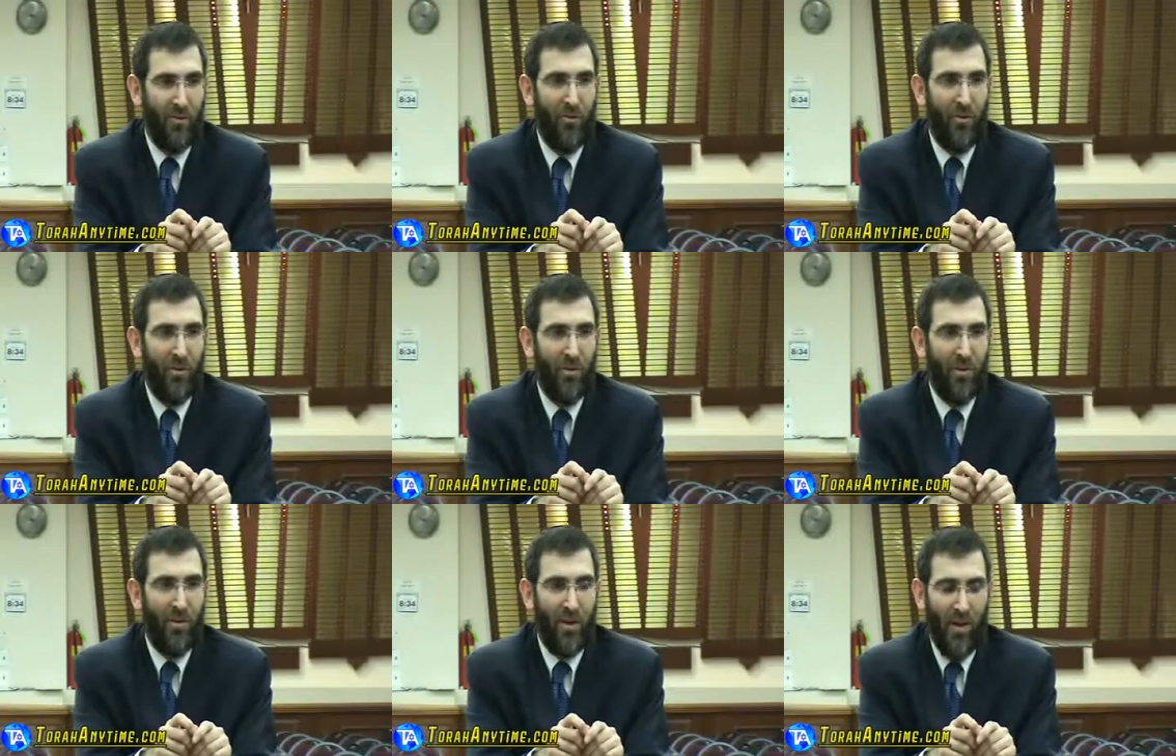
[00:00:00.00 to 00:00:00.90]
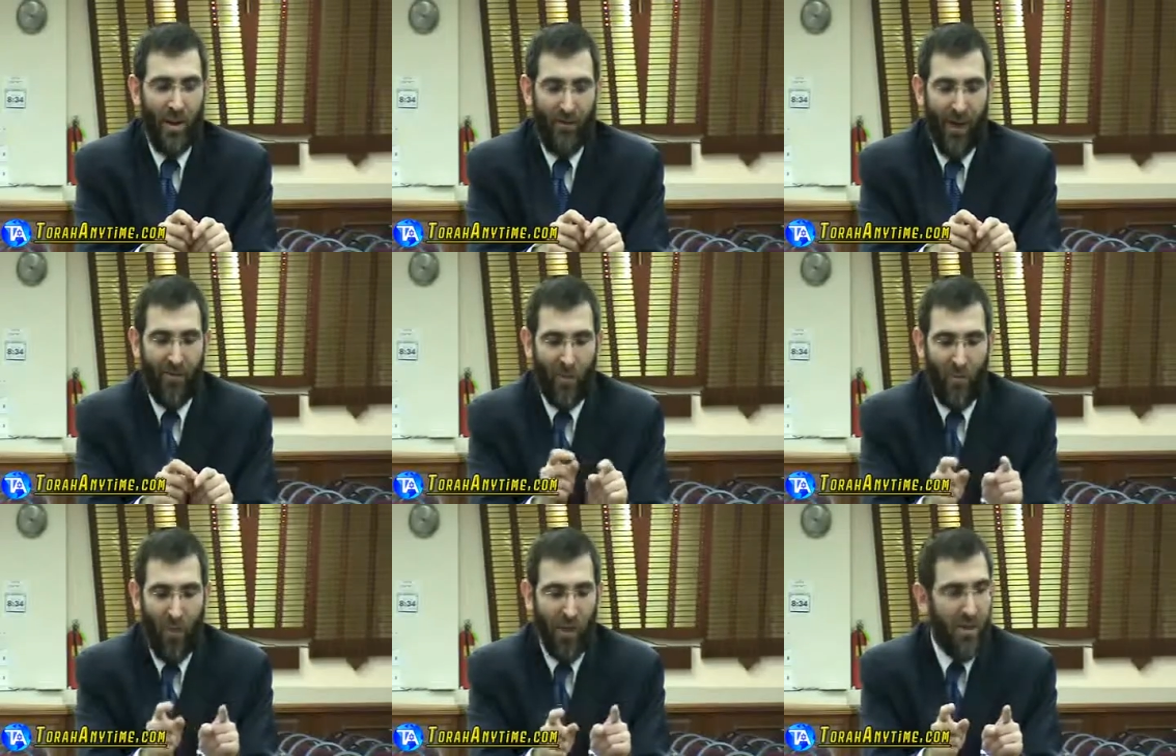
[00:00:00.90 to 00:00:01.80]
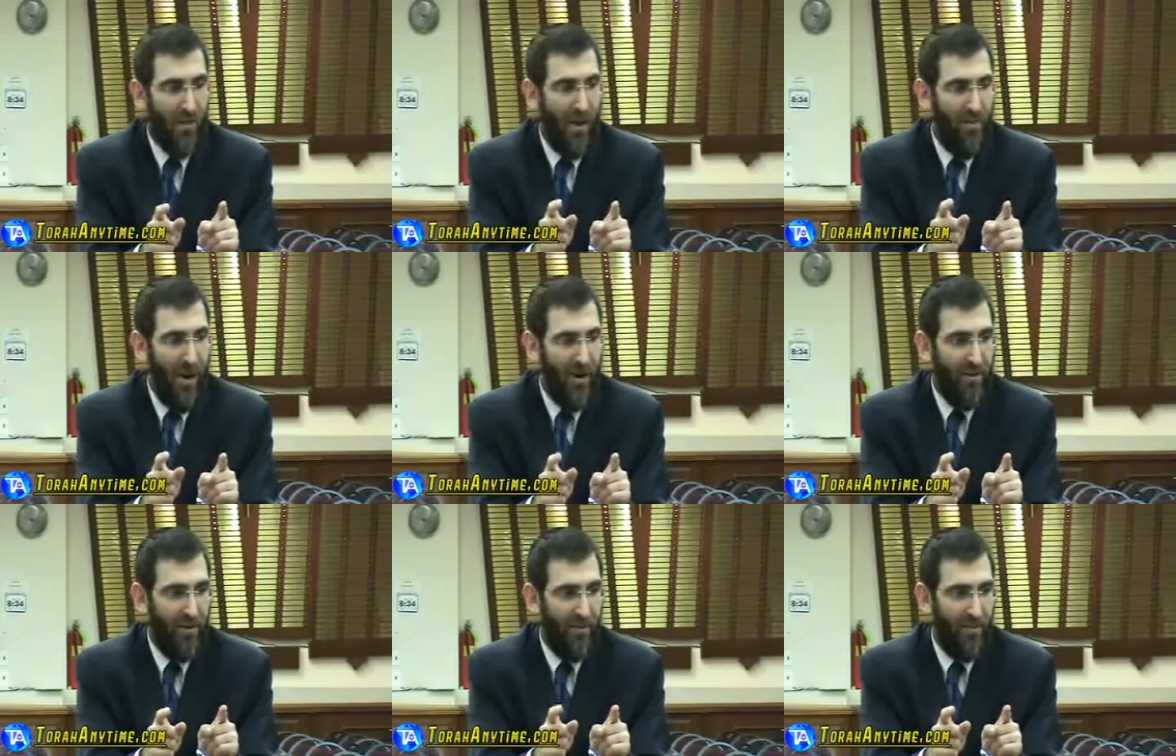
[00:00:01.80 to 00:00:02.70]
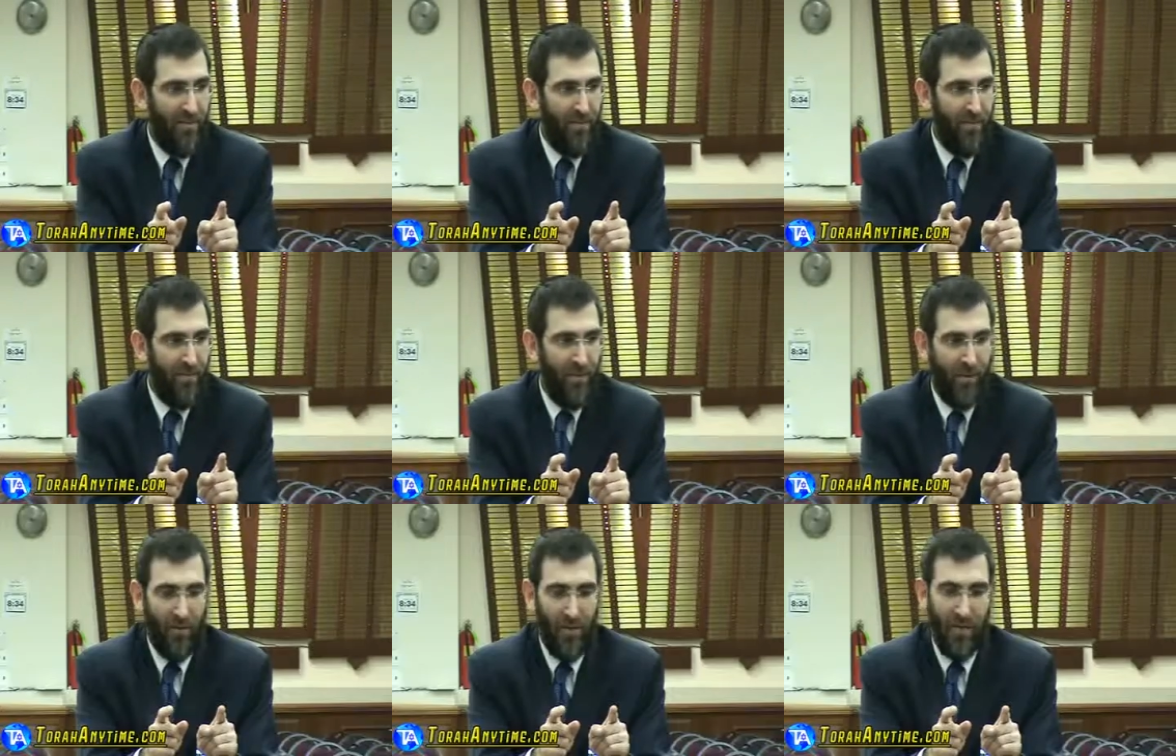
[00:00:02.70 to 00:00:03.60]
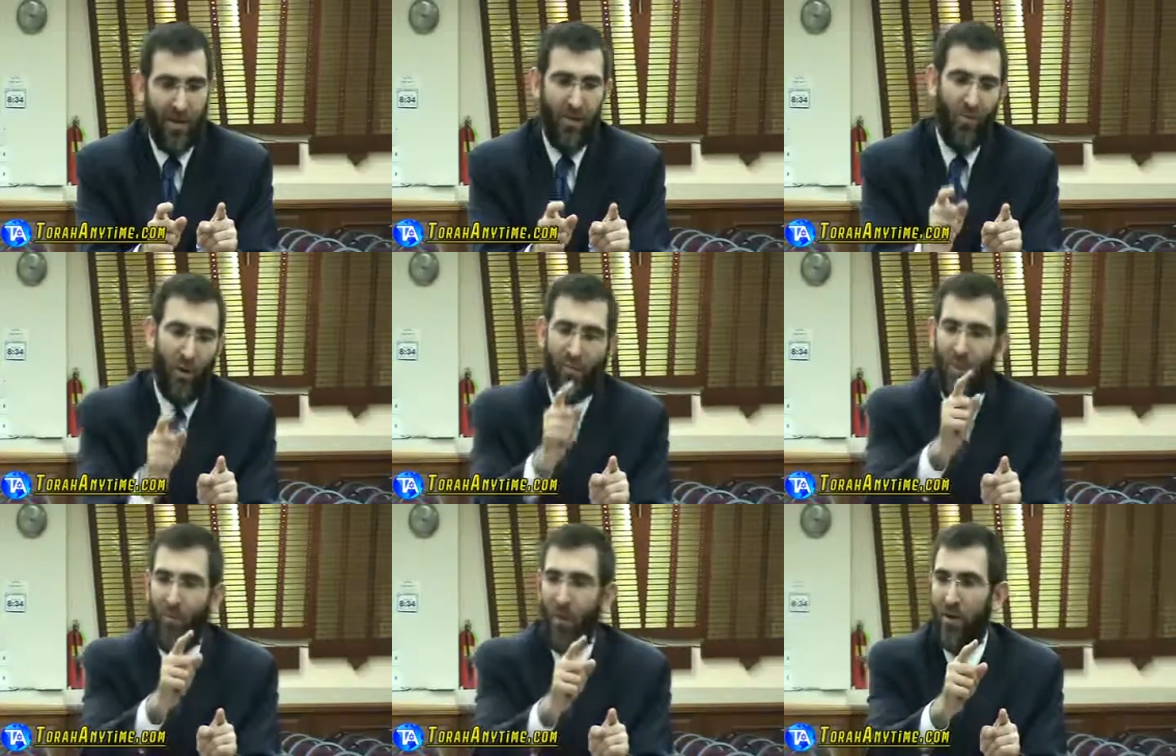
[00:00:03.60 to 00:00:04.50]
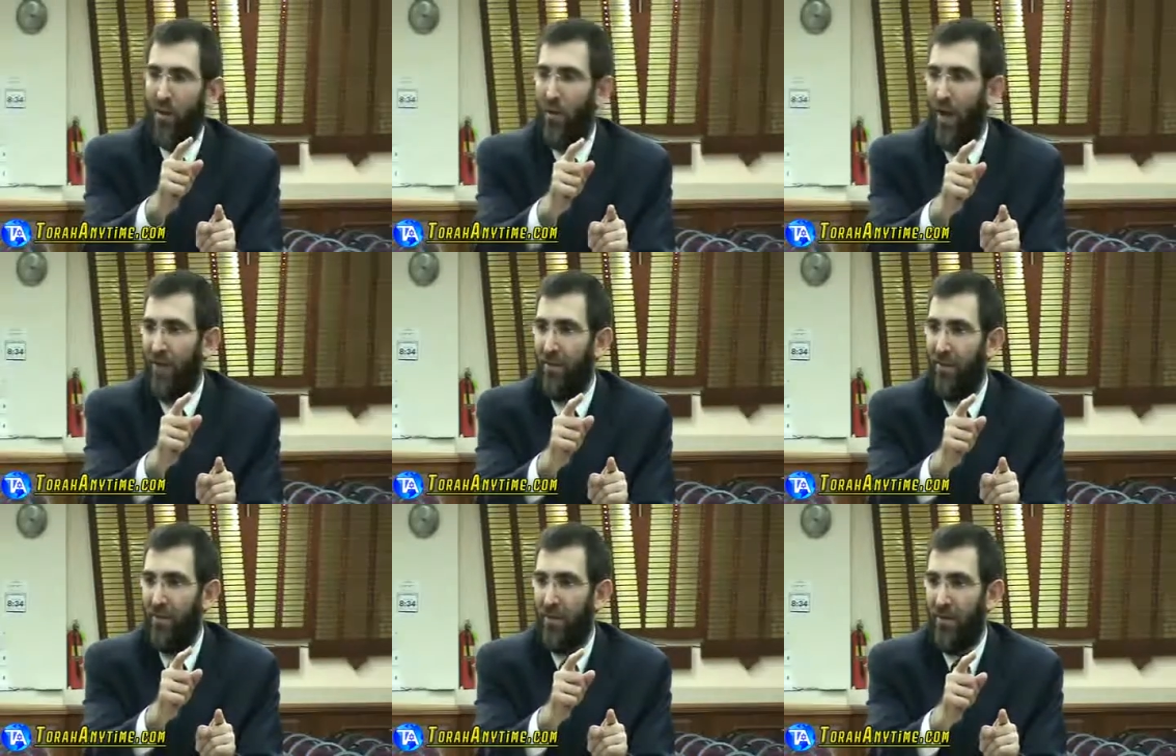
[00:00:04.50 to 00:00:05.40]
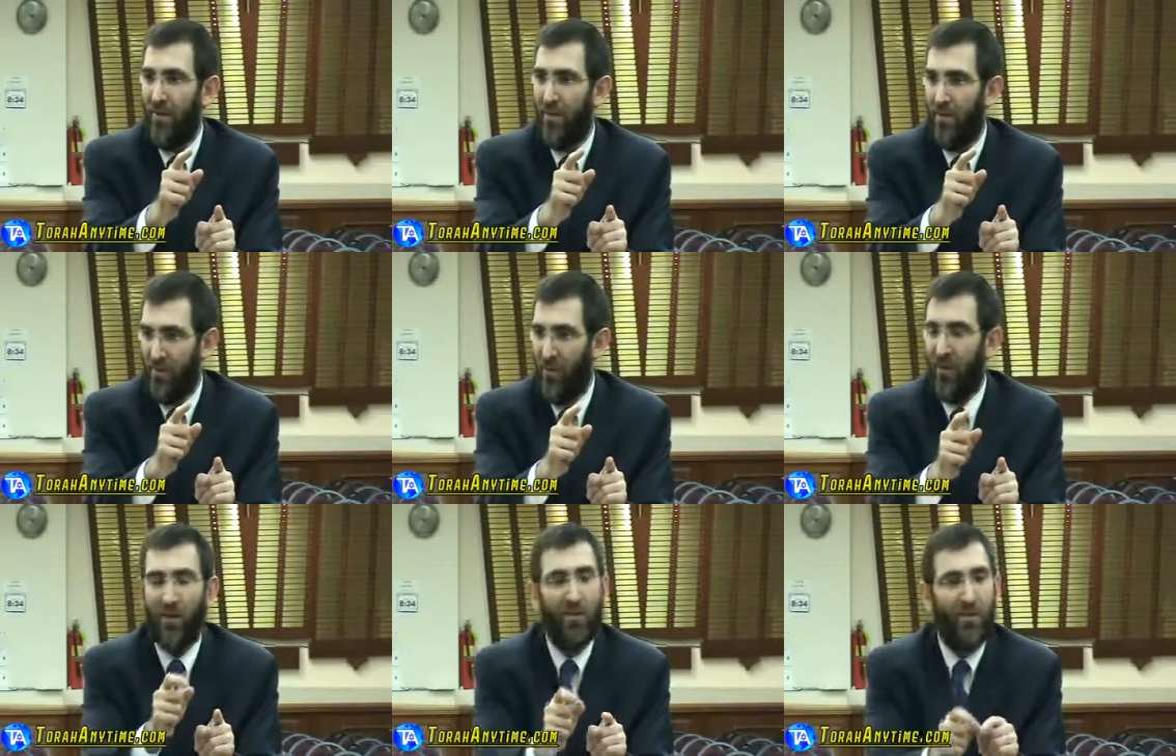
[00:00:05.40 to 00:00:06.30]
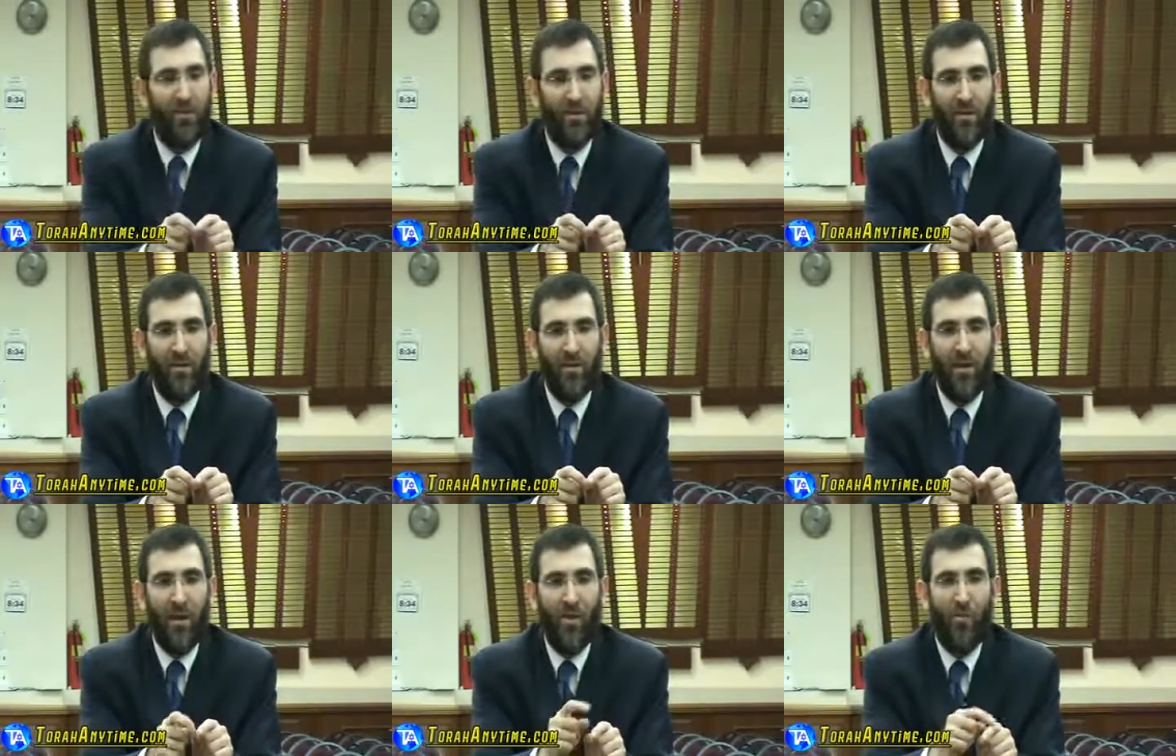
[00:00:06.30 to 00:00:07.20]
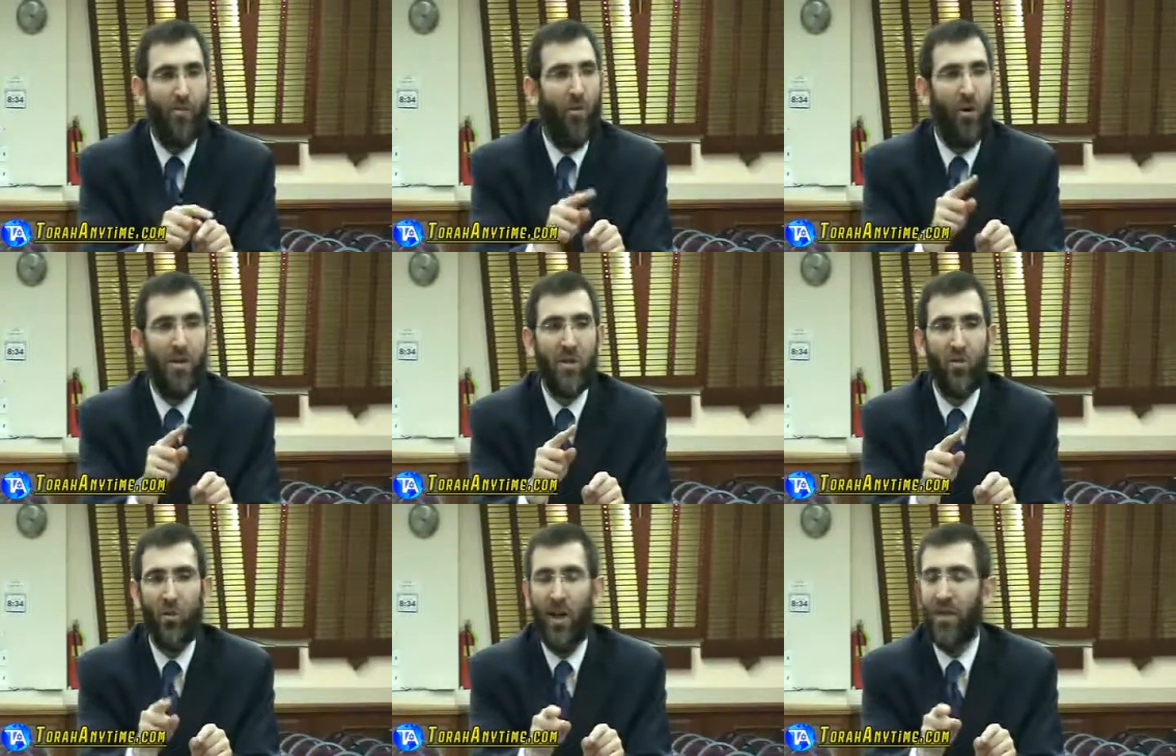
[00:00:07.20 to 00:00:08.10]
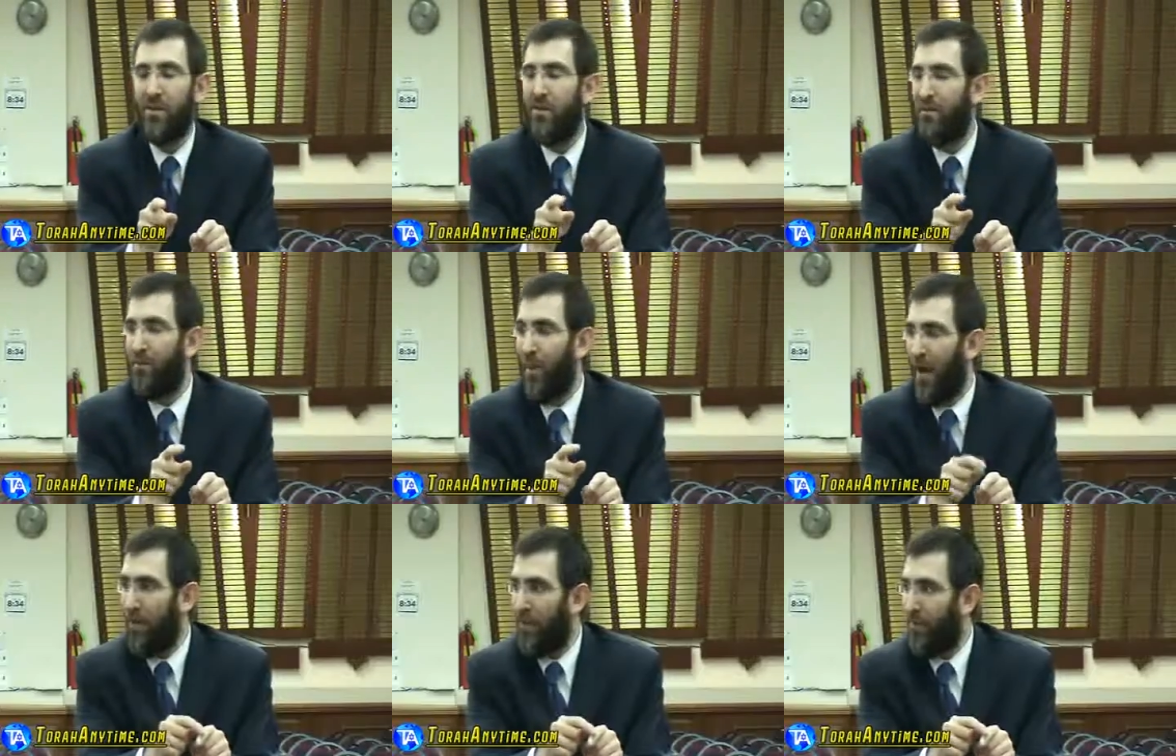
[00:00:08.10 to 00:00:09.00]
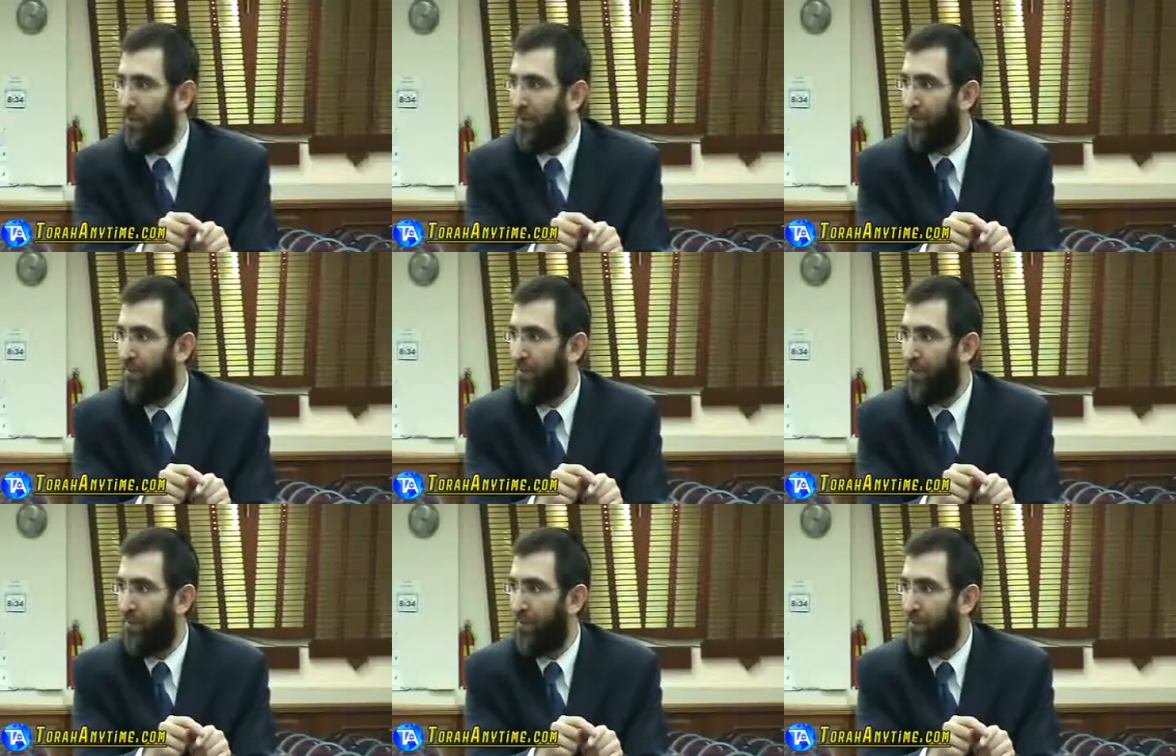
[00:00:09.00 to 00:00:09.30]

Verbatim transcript: True? If I have two points, do I have a pattern? No. One more point, what do I have? Triangle. Three points creates pattern.